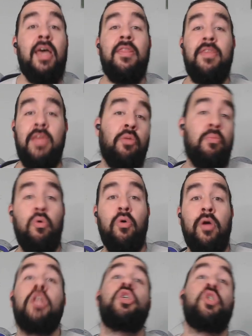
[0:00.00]
The other
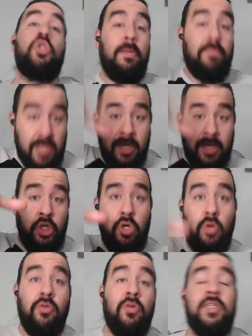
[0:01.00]
boy jumps on his
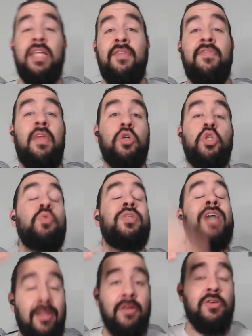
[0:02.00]
shoulders as if they were two
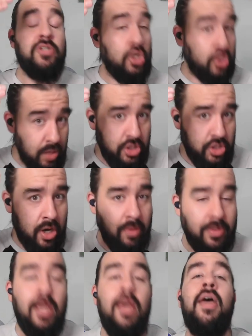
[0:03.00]
toddlers in a trench coat,